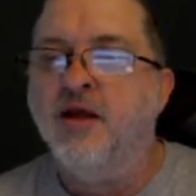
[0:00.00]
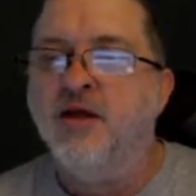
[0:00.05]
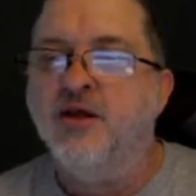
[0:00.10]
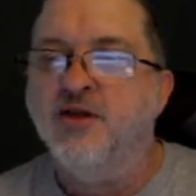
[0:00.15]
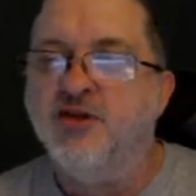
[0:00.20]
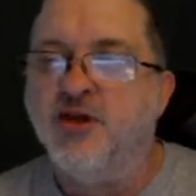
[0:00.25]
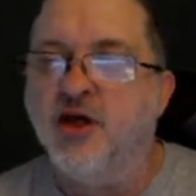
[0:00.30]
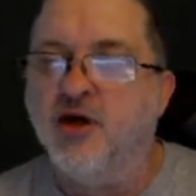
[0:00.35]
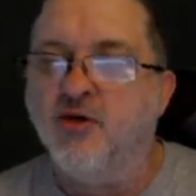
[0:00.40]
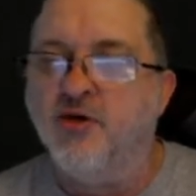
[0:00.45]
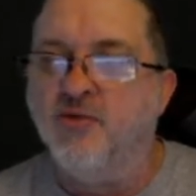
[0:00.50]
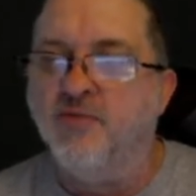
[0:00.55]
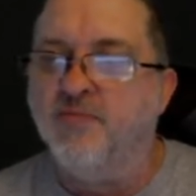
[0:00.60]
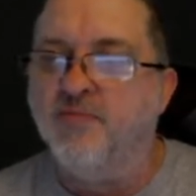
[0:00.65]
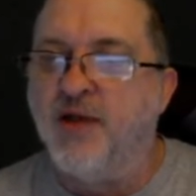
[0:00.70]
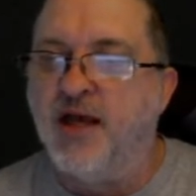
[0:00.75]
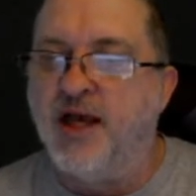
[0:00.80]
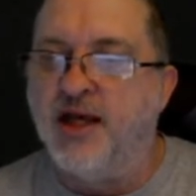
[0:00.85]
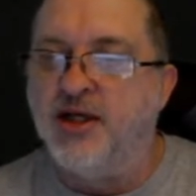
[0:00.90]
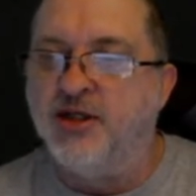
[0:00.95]
So
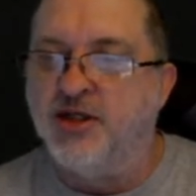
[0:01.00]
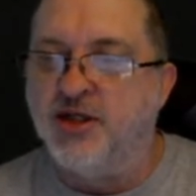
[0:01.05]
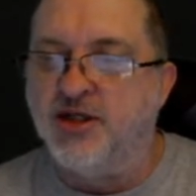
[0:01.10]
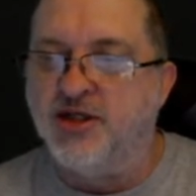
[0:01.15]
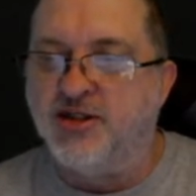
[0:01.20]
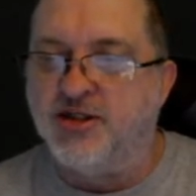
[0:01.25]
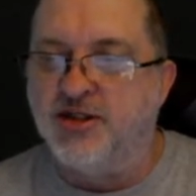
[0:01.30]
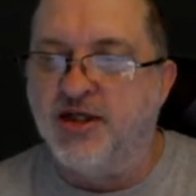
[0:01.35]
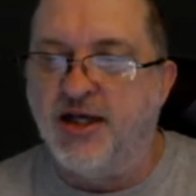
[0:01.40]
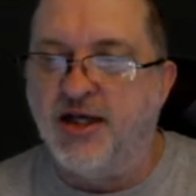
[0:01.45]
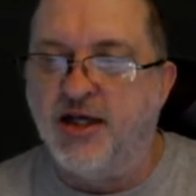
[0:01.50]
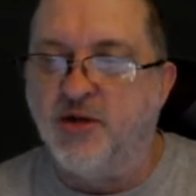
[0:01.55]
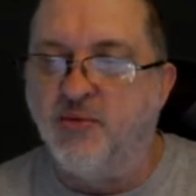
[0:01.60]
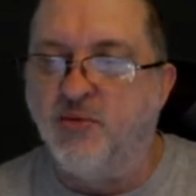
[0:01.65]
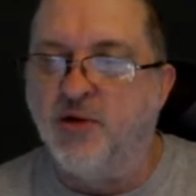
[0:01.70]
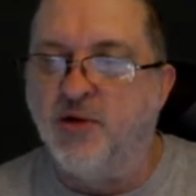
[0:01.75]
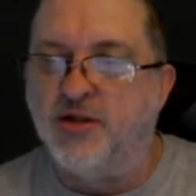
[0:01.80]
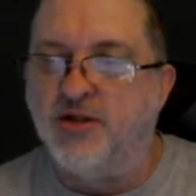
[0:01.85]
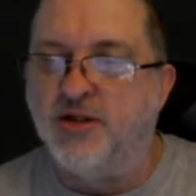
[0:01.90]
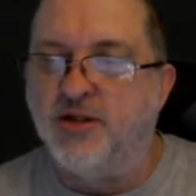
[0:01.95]
as you can see,
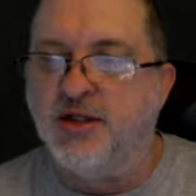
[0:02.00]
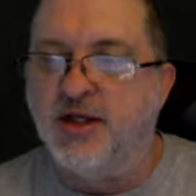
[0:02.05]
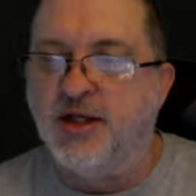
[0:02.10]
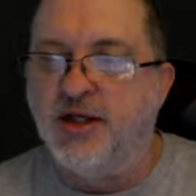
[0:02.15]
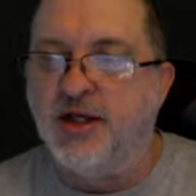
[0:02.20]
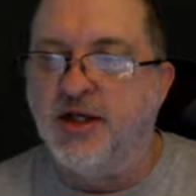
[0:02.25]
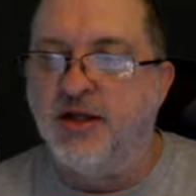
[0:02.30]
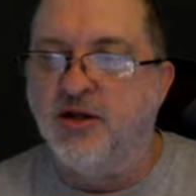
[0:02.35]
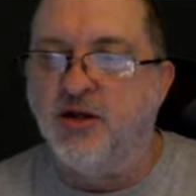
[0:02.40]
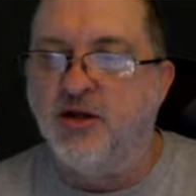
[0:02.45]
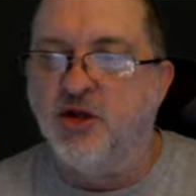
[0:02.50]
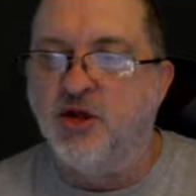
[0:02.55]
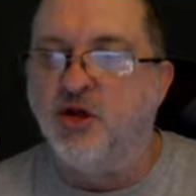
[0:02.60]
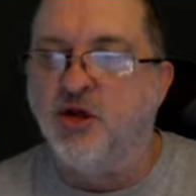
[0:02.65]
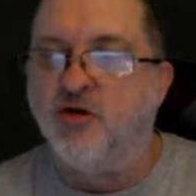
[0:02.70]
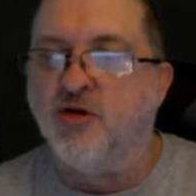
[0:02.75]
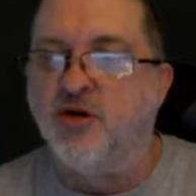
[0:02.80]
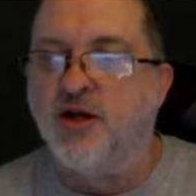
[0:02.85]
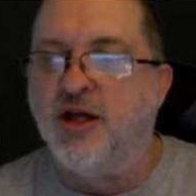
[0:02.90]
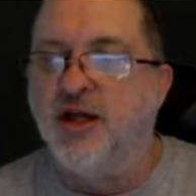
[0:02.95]
once again,
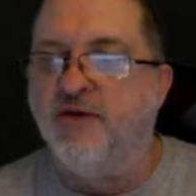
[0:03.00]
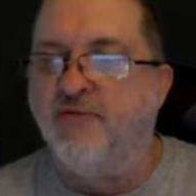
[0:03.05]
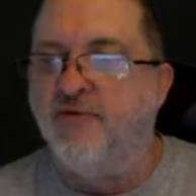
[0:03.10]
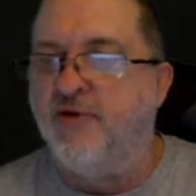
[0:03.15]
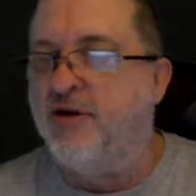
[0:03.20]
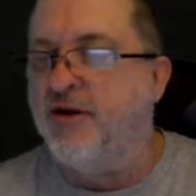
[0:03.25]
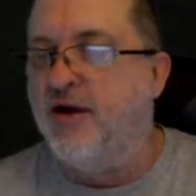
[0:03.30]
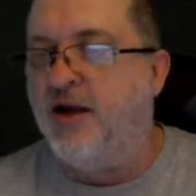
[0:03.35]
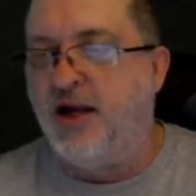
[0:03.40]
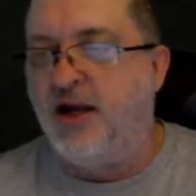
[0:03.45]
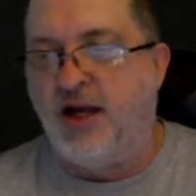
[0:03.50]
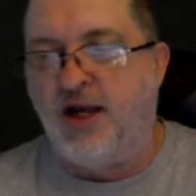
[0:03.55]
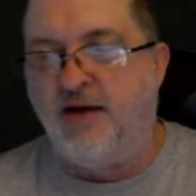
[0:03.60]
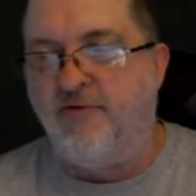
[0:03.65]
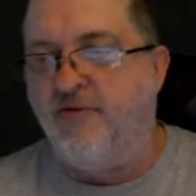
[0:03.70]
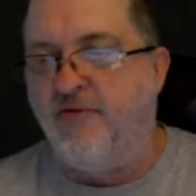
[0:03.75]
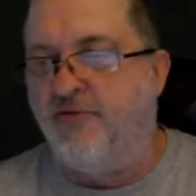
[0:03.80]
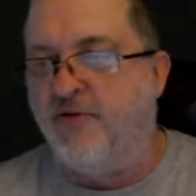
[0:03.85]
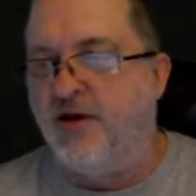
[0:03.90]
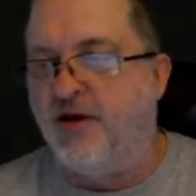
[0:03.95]
you're given
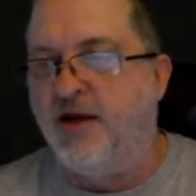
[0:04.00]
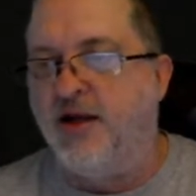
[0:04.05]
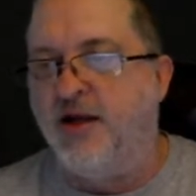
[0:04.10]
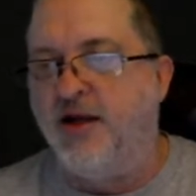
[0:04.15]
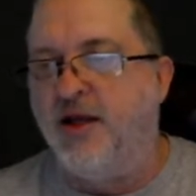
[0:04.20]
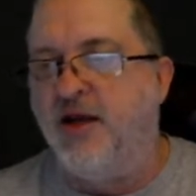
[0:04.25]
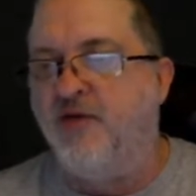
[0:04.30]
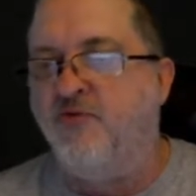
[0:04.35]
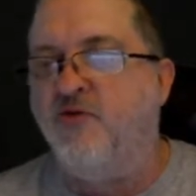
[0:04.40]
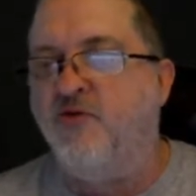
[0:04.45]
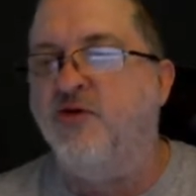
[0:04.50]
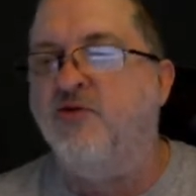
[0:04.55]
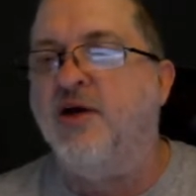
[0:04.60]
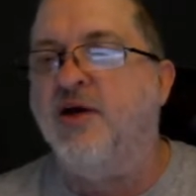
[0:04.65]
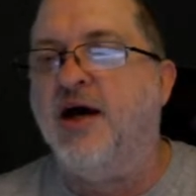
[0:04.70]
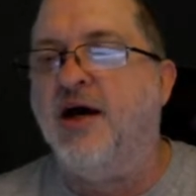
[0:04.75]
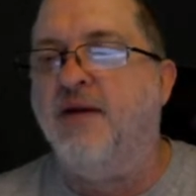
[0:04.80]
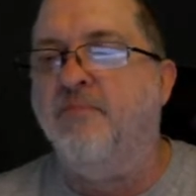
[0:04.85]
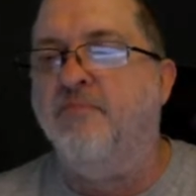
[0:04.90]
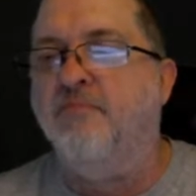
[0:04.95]
everything. If you
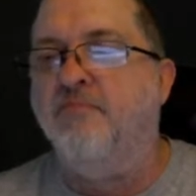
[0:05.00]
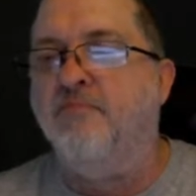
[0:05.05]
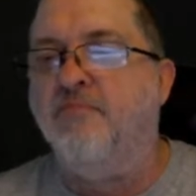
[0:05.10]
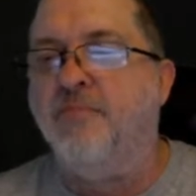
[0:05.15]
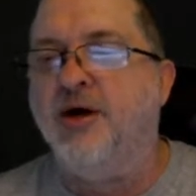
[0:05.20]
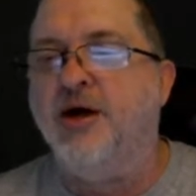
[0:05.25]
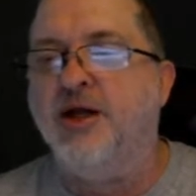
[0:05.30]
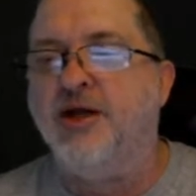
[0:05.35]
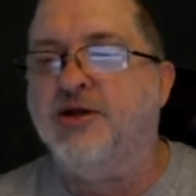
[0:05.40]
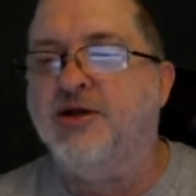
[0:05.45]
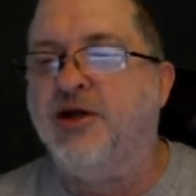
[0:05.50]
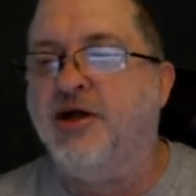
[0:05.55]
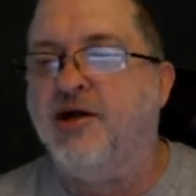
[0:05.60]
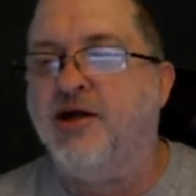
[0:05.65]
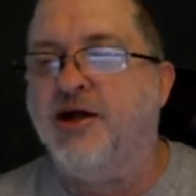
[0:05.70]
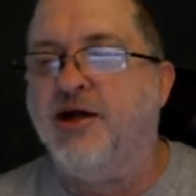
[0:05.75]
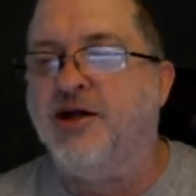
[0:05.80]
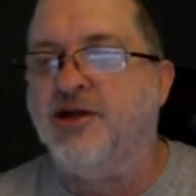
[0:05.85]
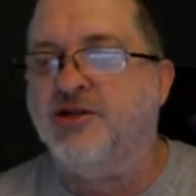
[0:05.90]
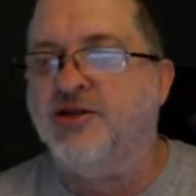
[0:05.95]
got
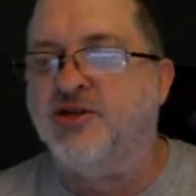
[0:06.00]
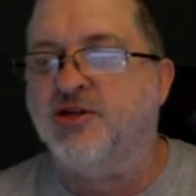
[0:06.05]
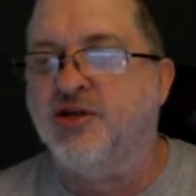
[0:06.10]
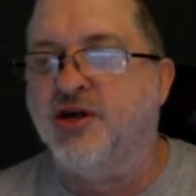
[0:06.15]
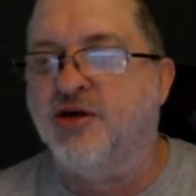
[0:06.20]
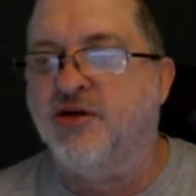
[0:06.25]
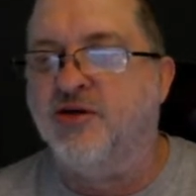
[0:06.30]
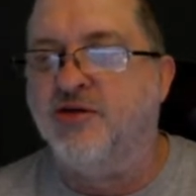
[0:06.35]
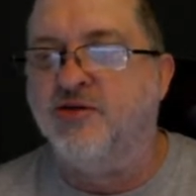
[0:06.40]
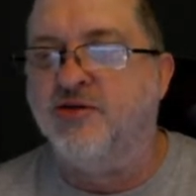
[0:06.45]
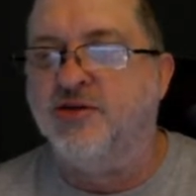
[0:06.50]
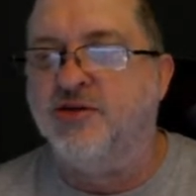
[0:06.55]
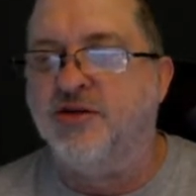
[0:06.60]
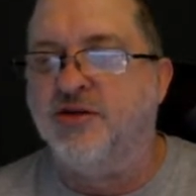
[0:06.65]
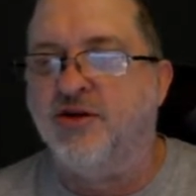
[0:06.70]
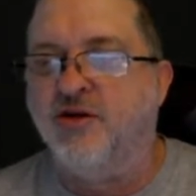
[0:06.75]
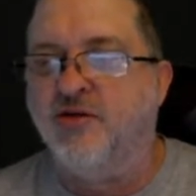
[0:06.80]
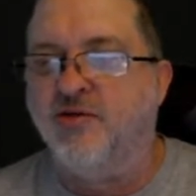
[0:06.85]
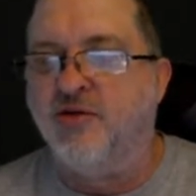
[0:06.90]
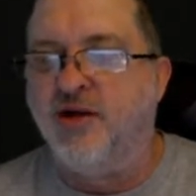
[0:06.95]
monetary concerns
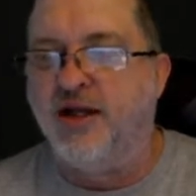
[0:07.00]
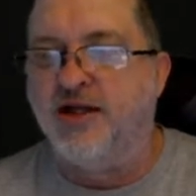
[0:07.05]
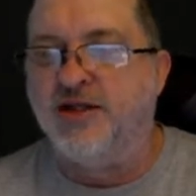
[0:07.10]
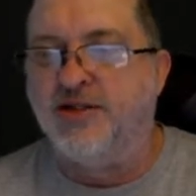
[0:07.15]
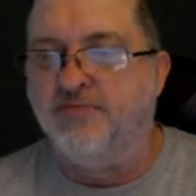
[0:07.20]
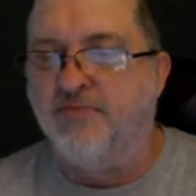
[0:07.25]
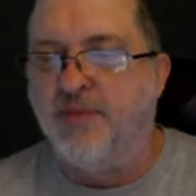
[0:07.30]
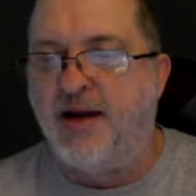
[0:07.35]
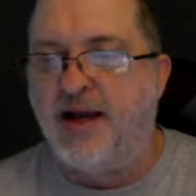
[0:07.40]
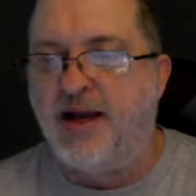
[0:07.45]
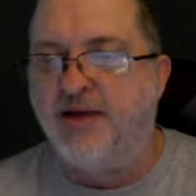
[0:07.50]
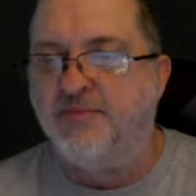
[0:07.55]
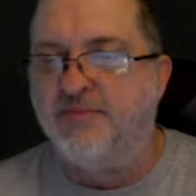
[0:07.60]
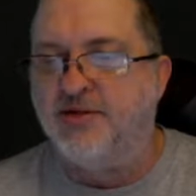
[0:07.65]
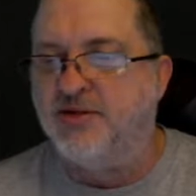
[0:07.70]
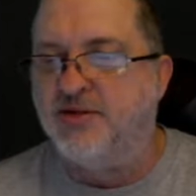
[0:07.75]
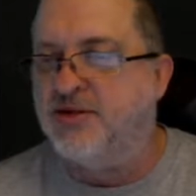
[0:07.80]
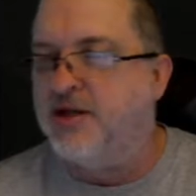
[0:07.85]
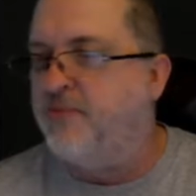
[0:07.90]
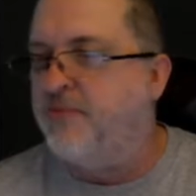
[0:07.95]
on his map,
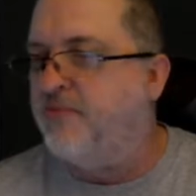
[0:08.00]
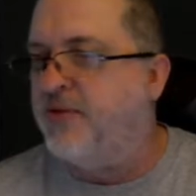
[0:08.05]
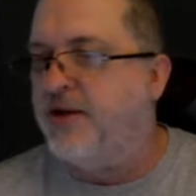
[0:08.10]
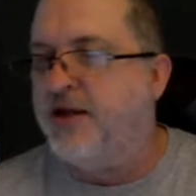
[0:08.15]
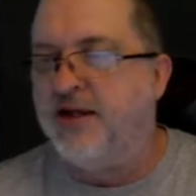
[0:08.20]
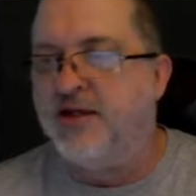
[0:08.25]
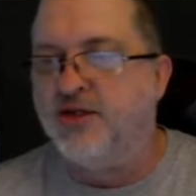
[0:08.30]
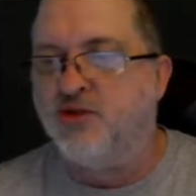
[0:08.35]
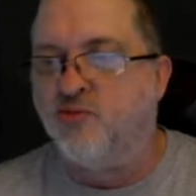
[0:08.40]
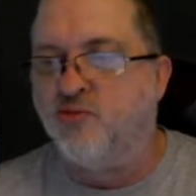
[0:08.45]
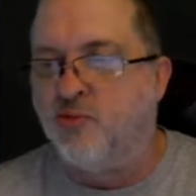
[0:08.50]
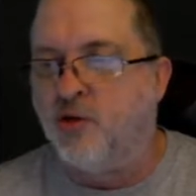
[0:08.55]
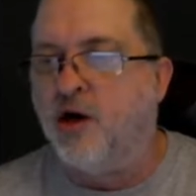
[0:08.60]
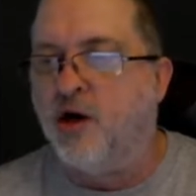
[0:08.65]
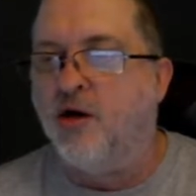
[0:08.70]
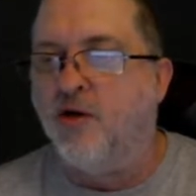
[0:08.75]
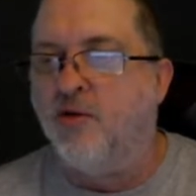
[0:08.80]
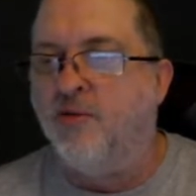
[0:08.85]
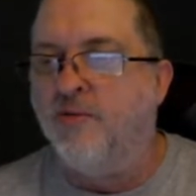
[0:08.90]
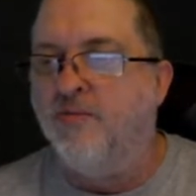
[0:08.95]
something is
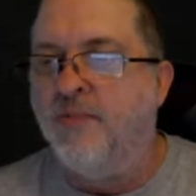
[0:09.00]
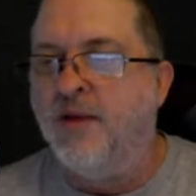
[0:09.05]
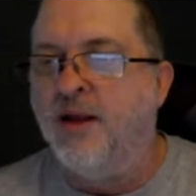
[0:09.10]
wrong